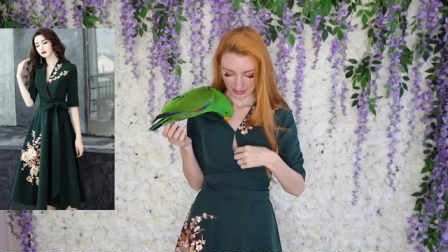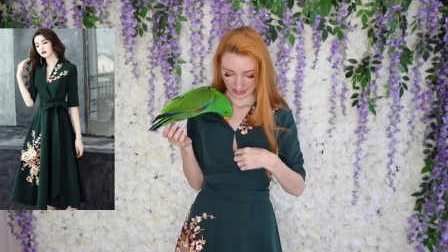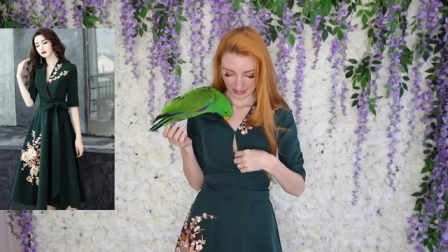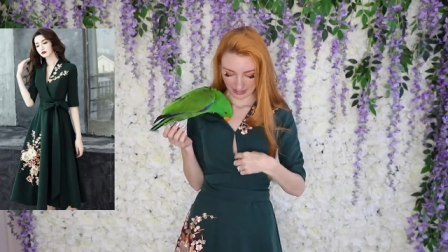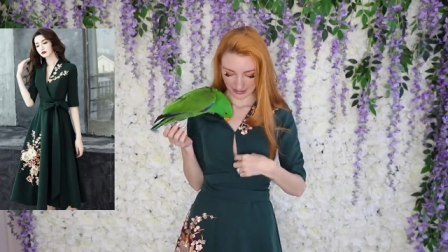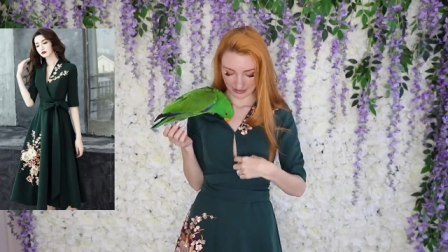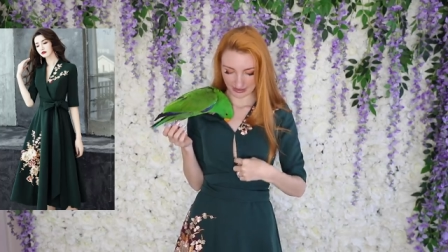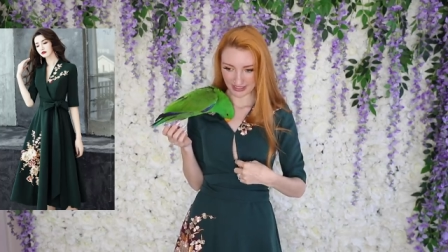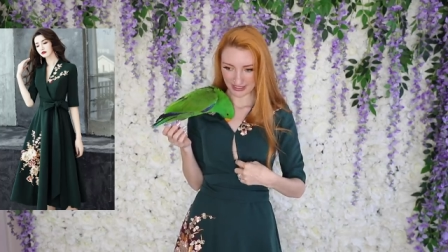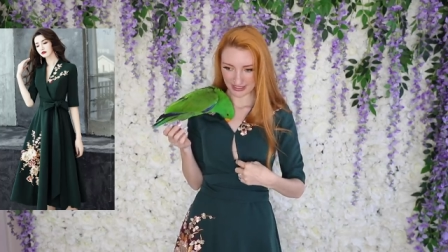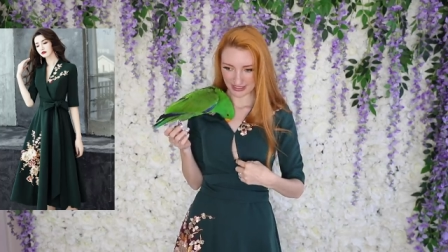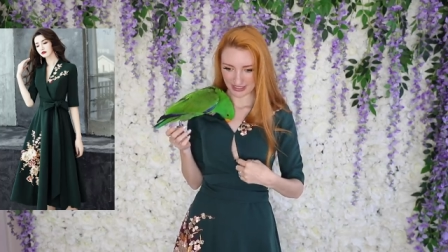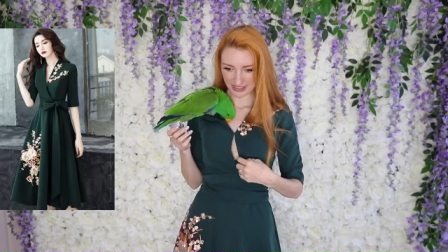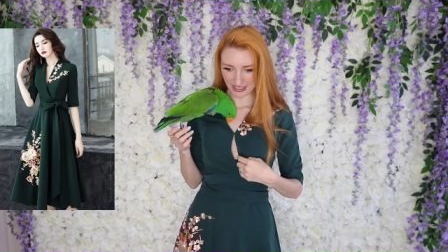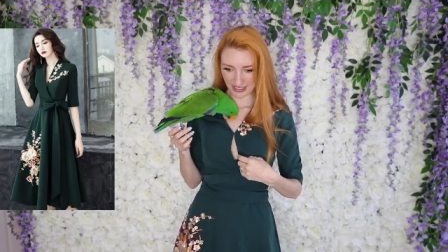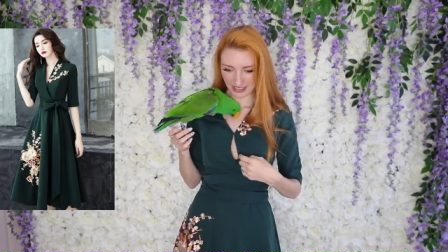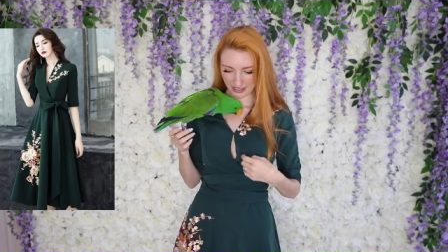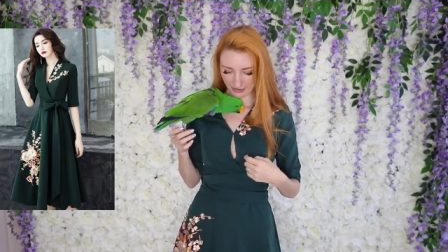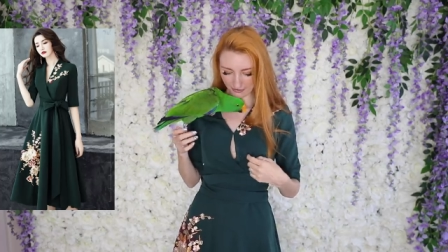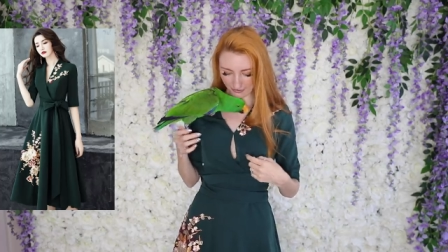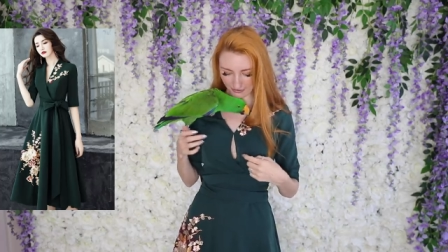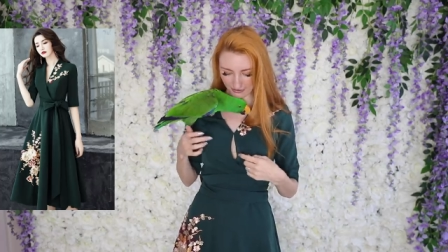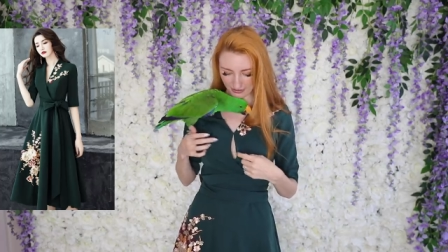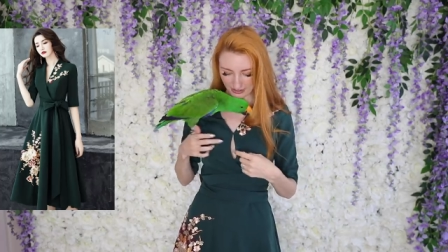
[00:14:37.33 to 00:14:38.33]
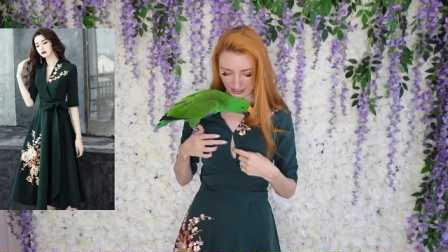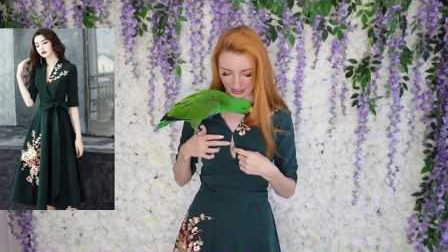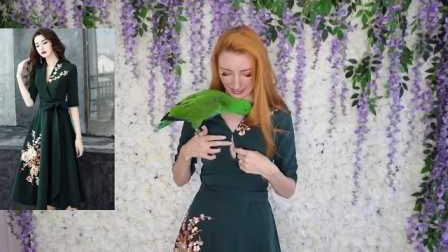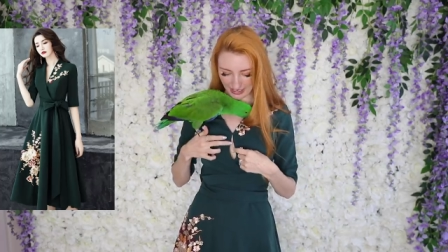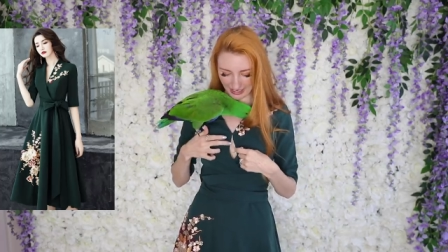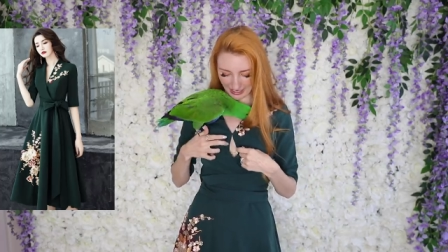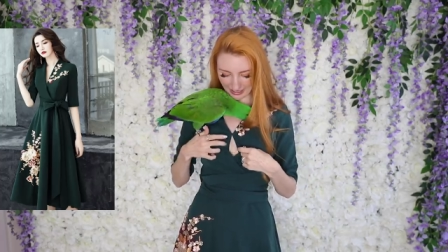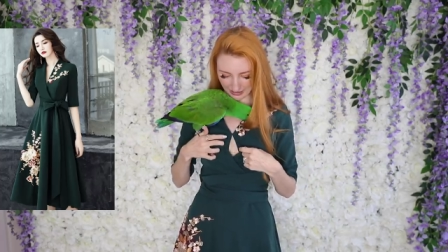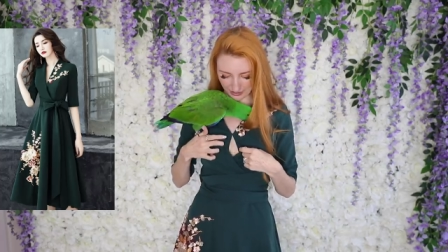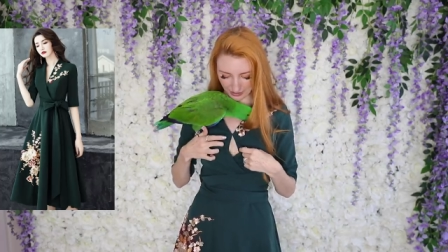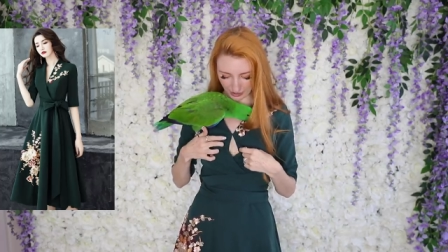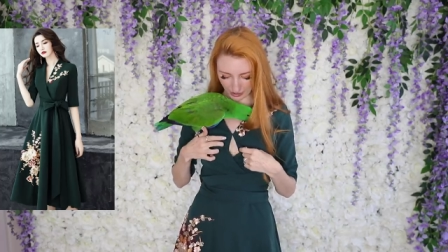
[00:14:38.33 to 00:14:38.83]
and this kind of
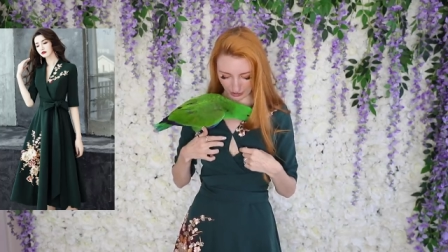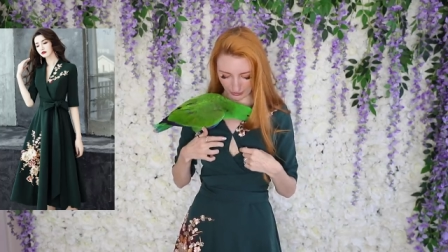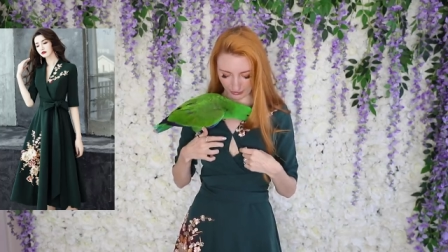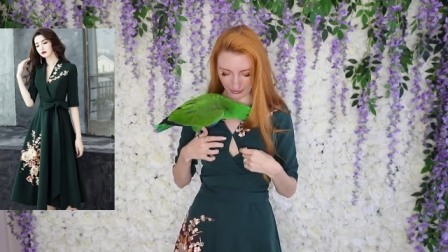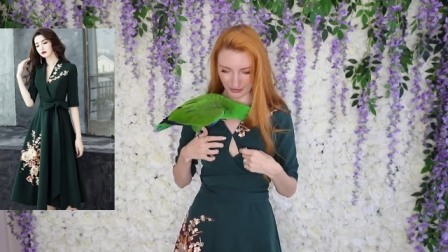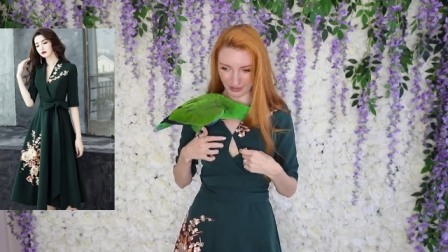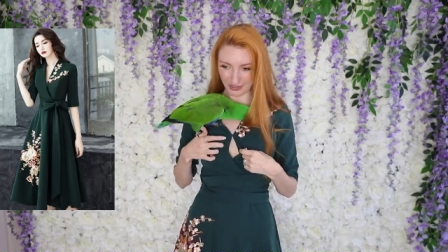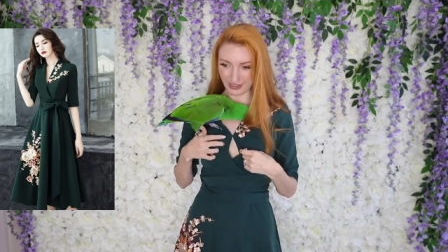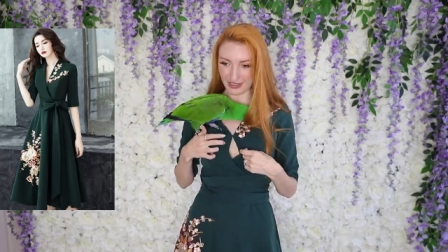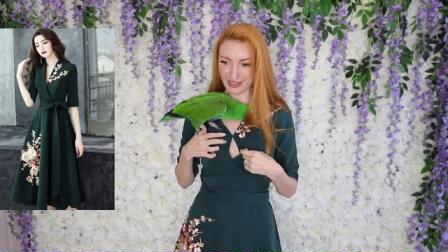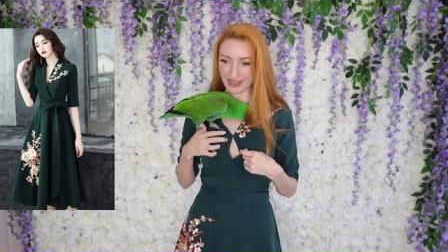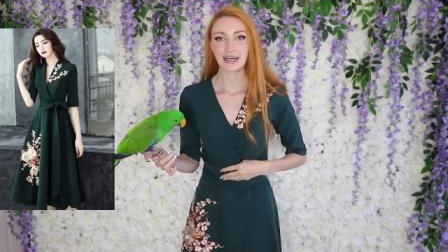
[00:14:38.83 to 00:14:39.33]
hangs open.